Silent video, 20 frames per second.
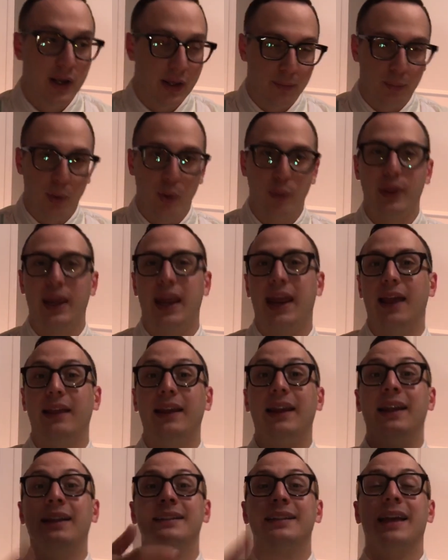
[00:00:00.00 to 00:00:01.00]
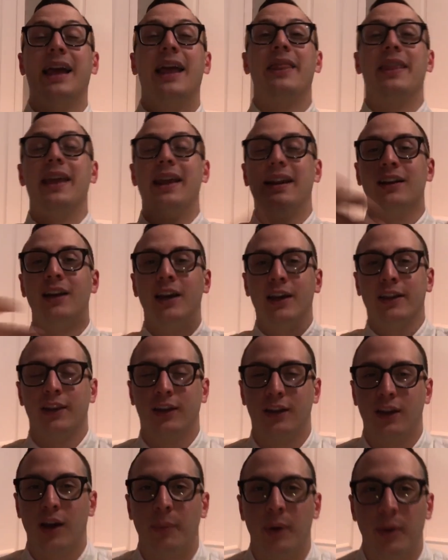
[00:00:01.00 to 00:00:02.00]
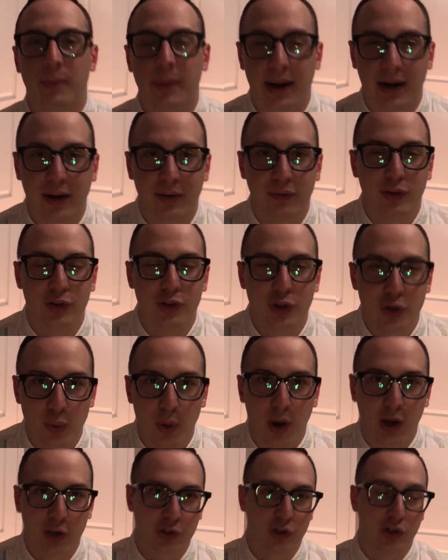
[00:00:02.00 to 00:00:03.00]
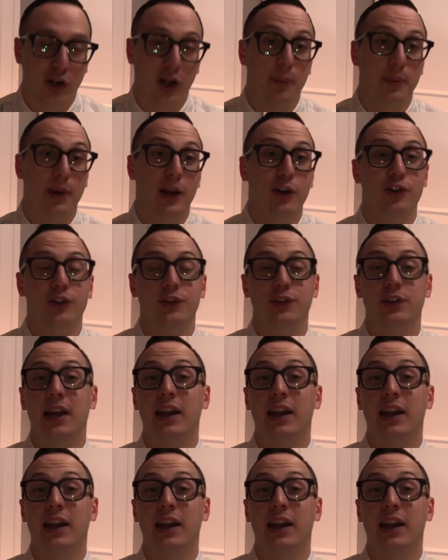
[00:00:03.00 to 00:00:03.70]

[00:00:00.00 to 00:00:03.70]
both Aliens and then the coming back of the two Oscar nominations.